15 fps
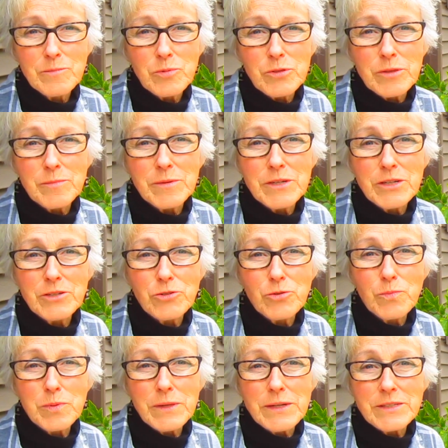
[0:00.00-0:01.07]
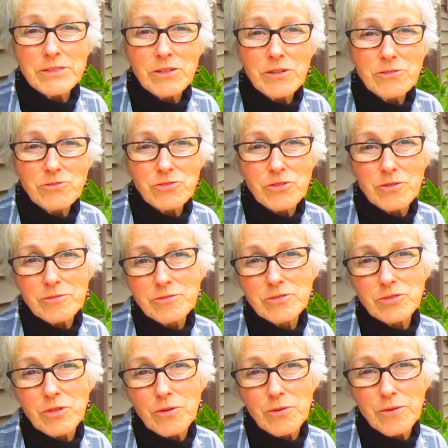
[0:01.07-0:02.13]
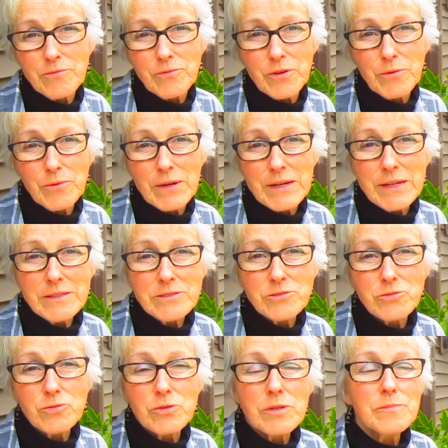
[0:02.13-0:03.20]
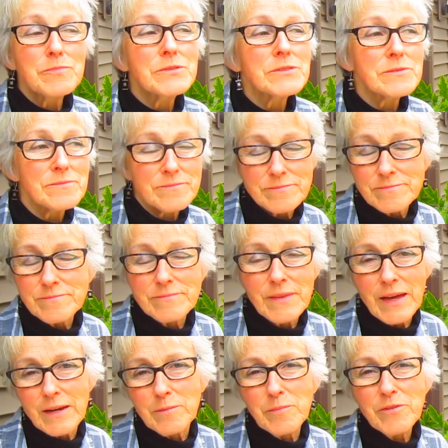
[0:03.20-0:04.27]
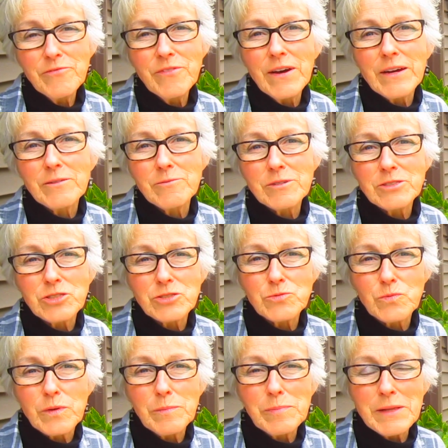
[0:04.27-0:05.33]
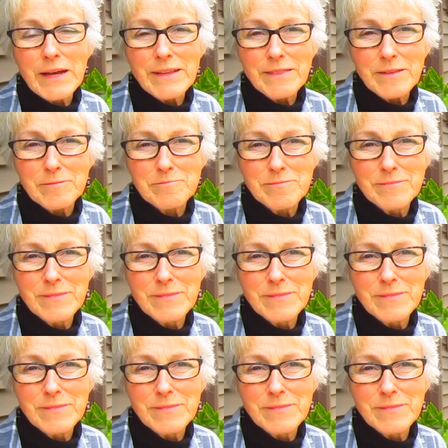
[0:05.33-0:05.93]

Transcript: put them in a new place also. So if we run into tulips, that'd be fine. We'll just replant them.